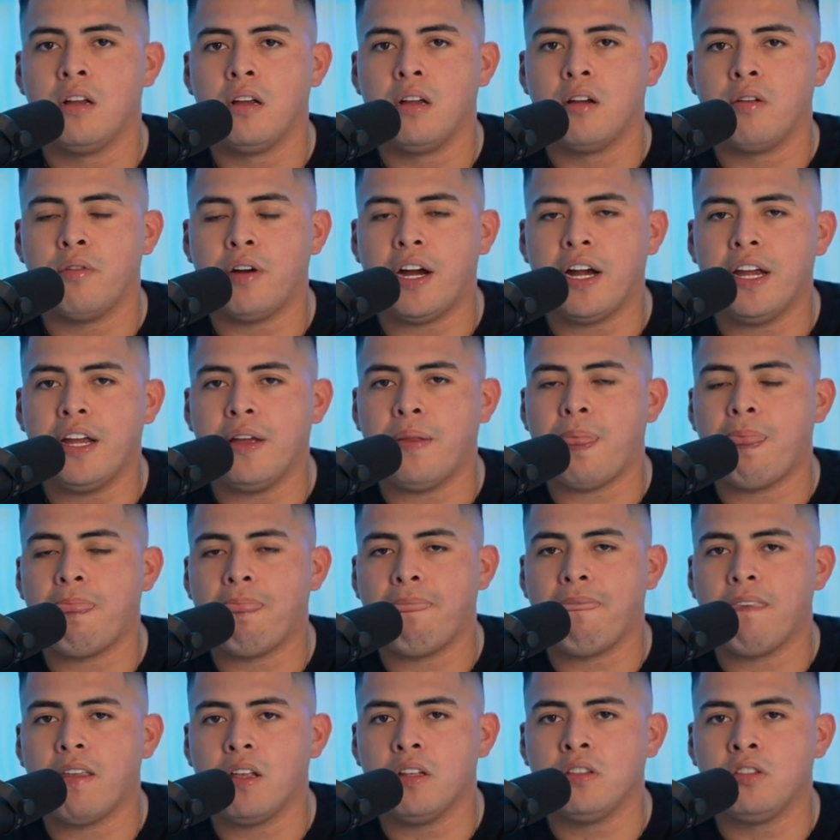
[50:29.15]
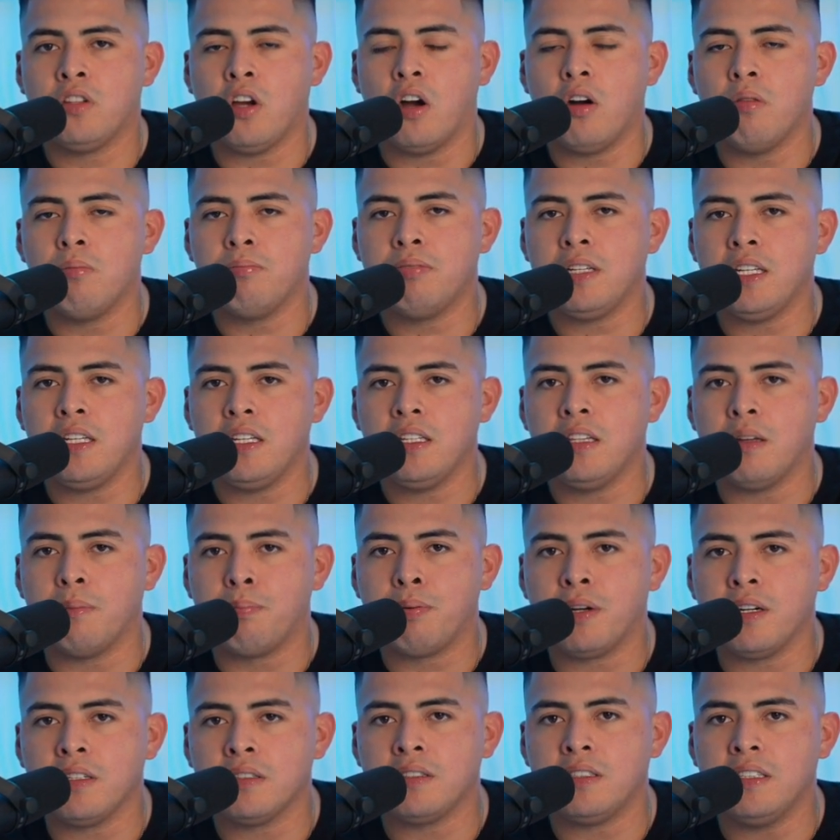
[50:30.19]
right? Don't be the
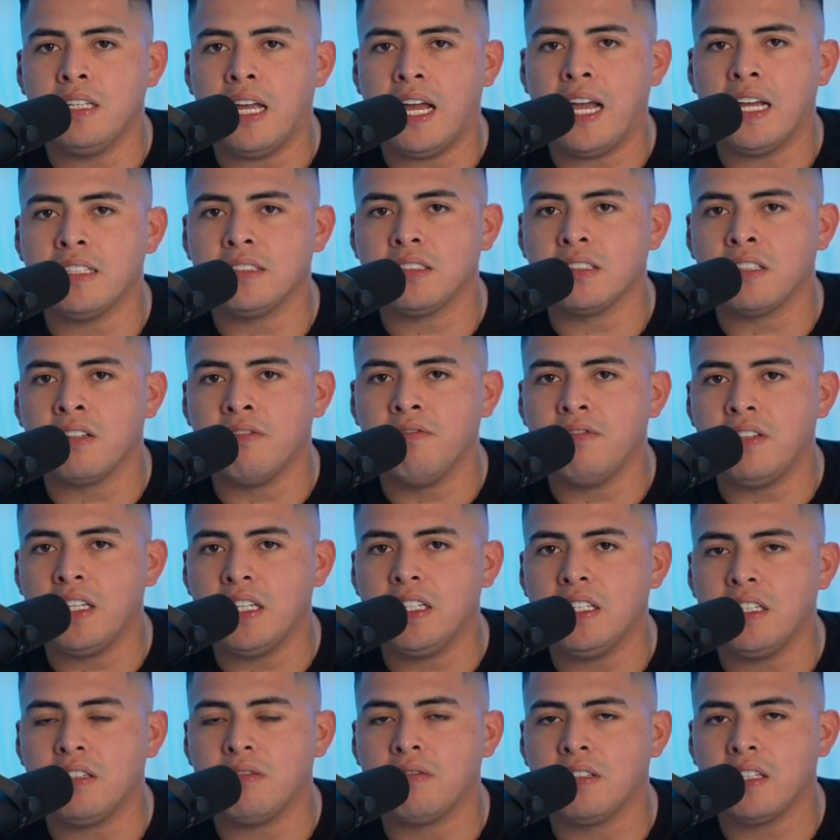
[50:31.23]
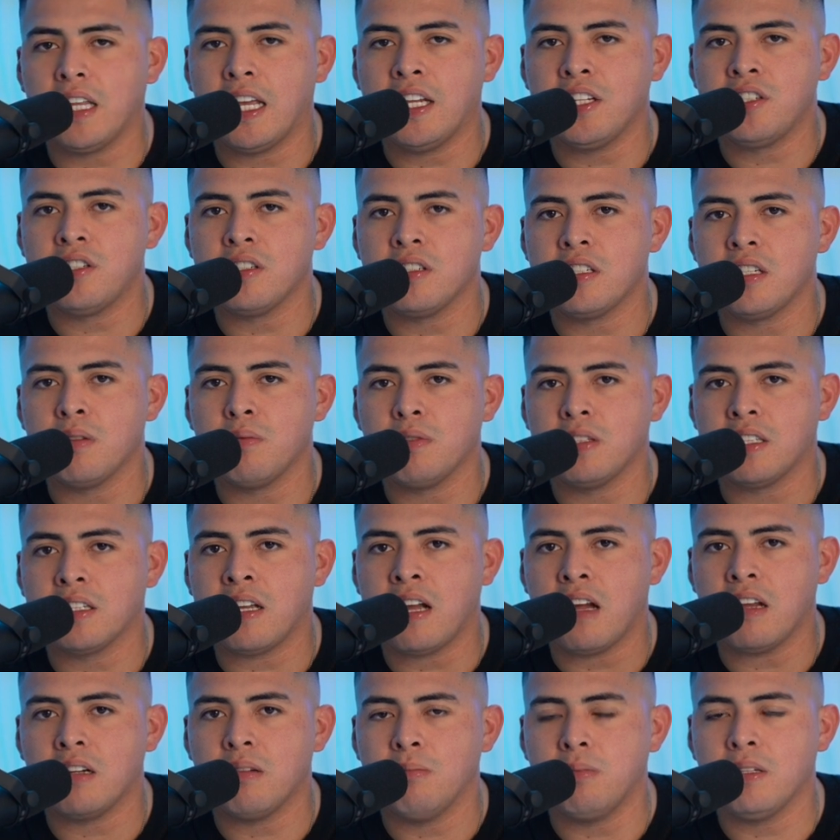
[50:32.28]
person that has a convenient relationship with
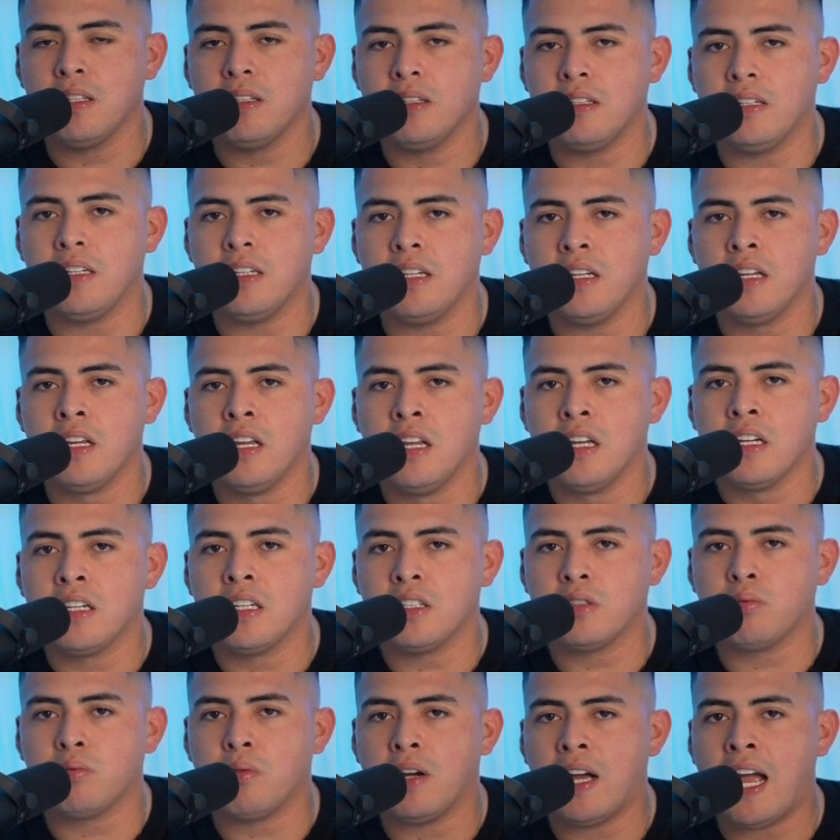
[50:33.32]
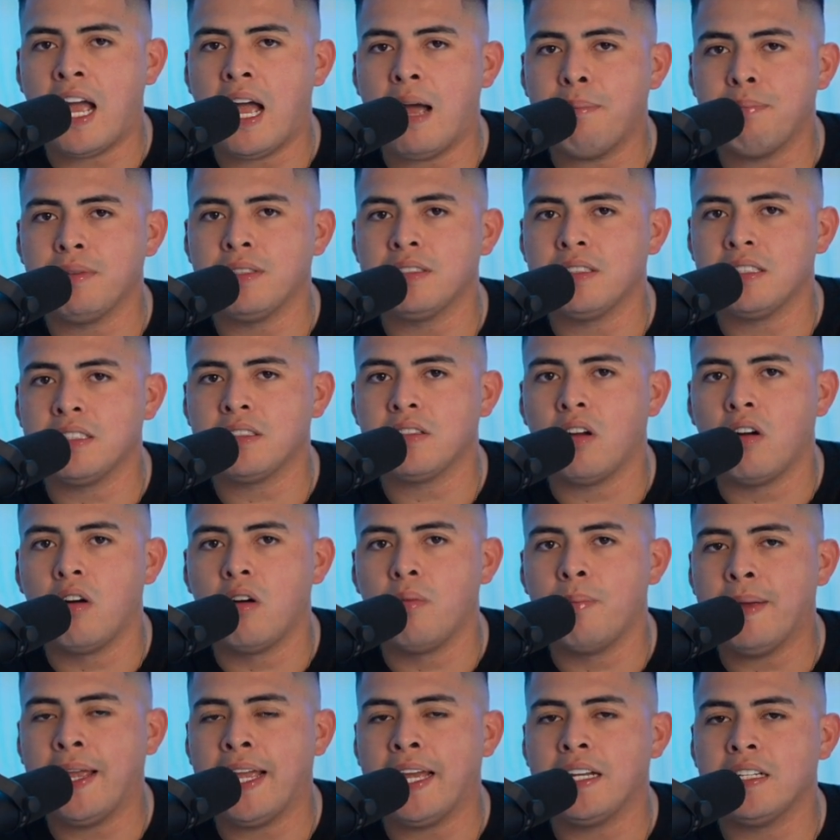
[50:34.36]
accountability, because what happens is, oh
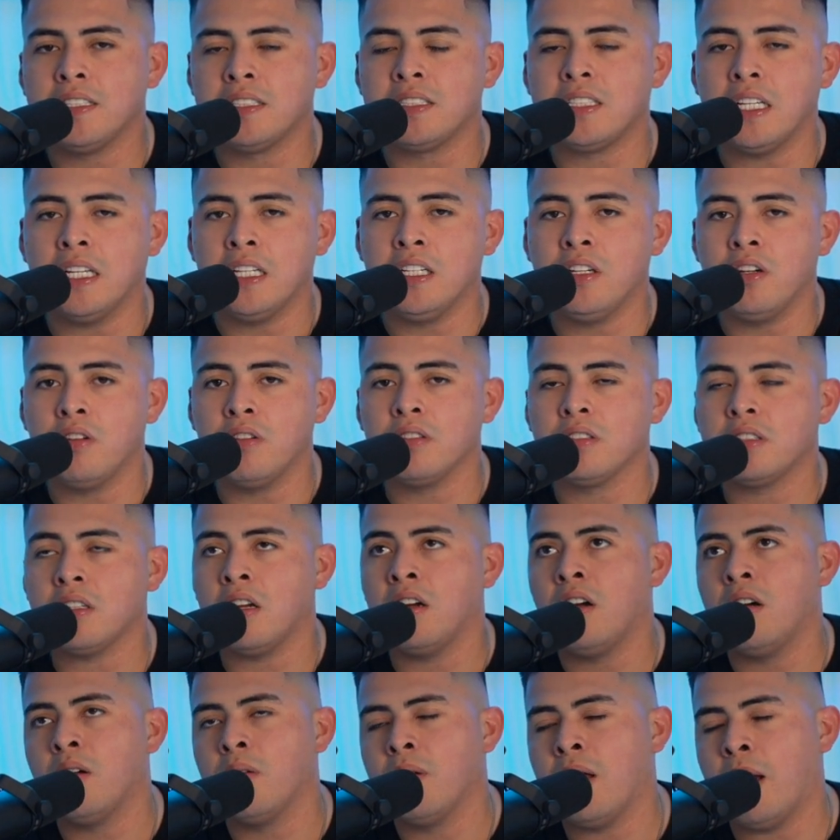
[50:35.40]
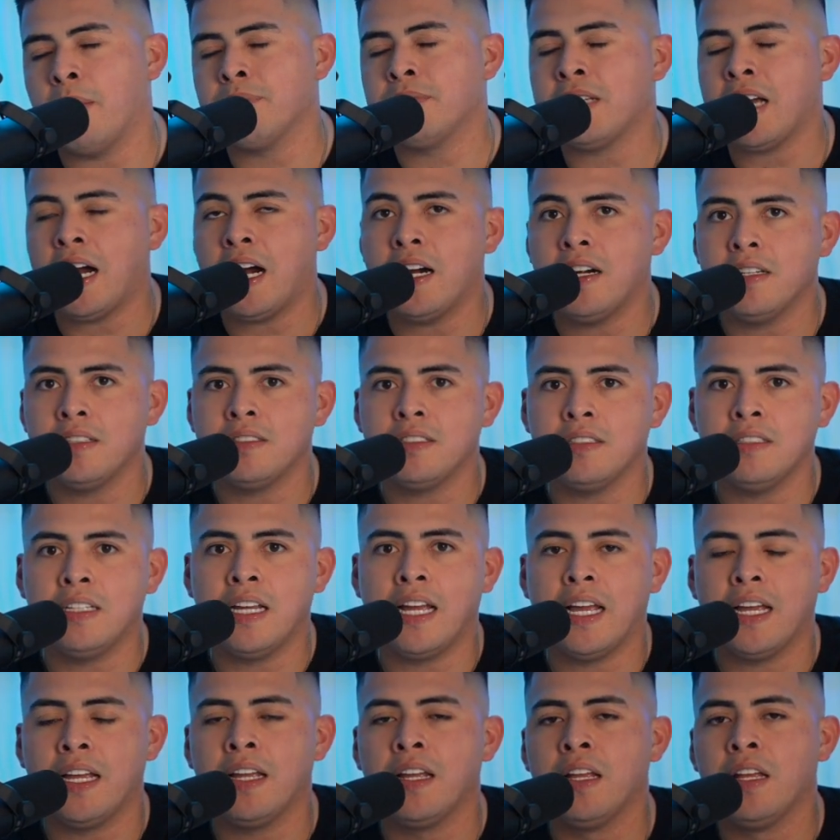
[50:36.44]
man, I'm tired
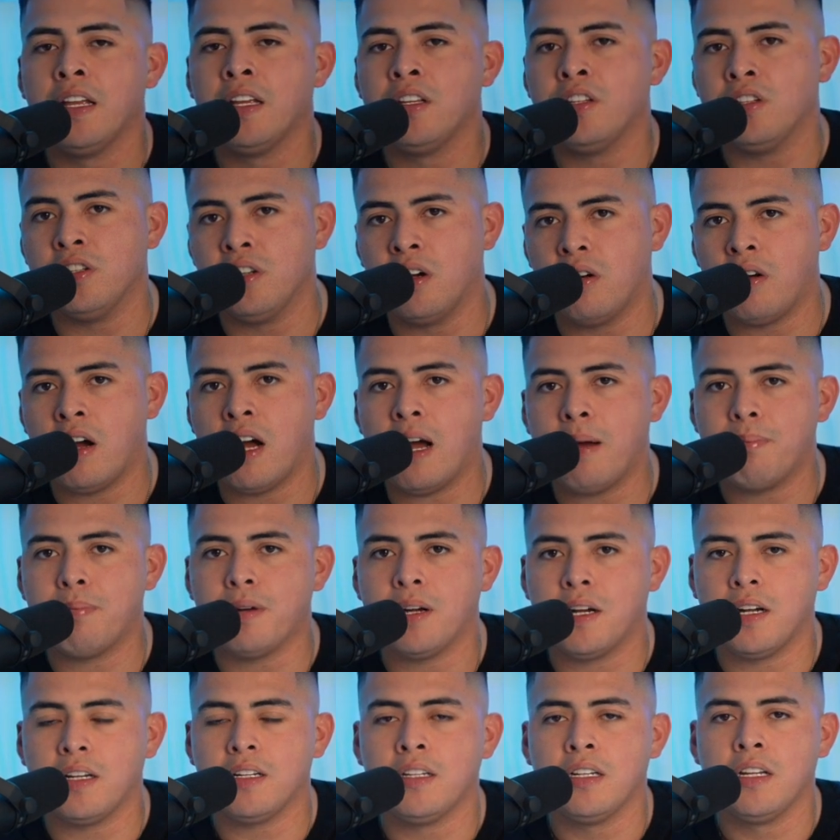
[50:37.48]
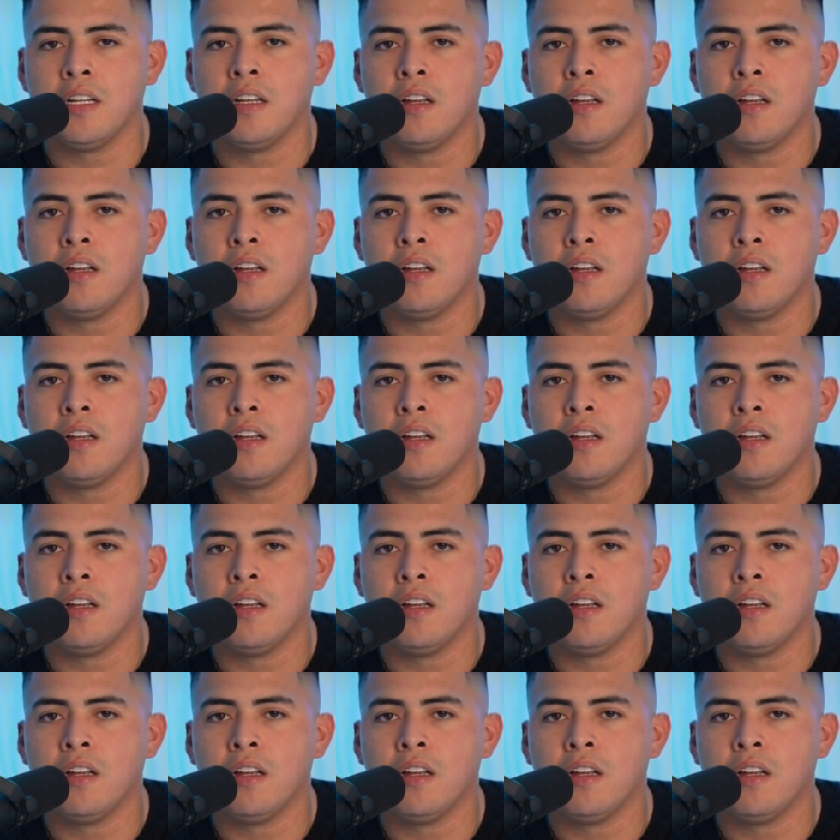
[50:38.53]
today. You don't hop on.